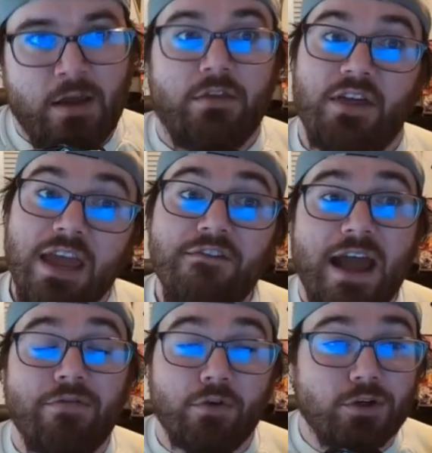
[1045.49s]
They've
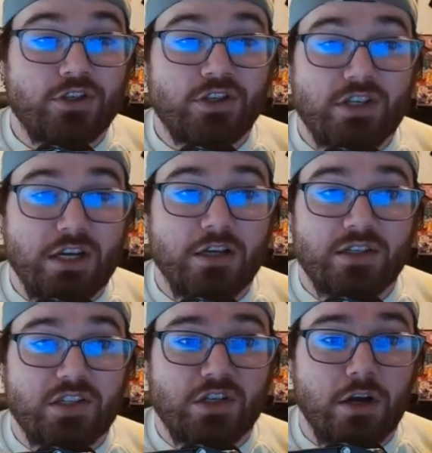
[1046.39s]
had the worst
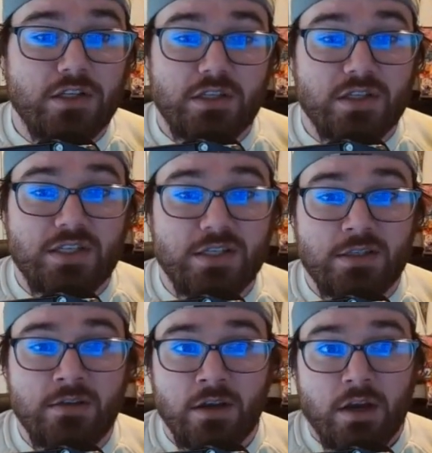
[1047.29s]
start to the
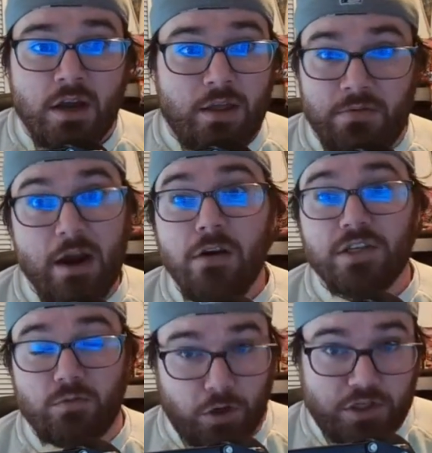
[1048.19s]
season, and their
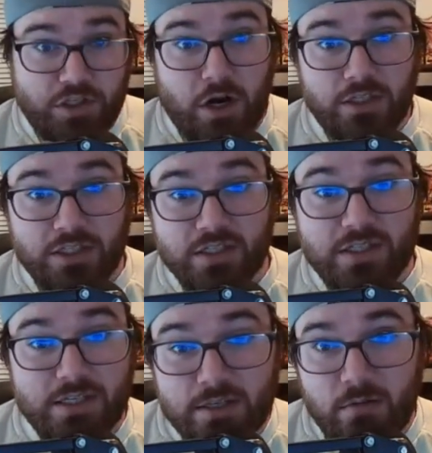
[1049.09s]
worst start to the
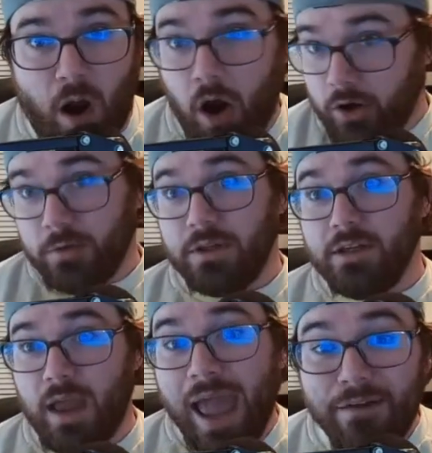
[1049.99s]
season
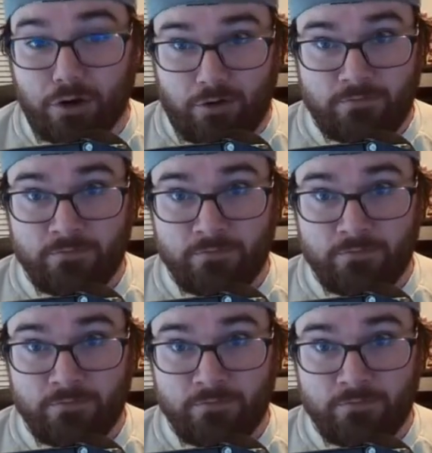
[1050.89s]
arguably ever.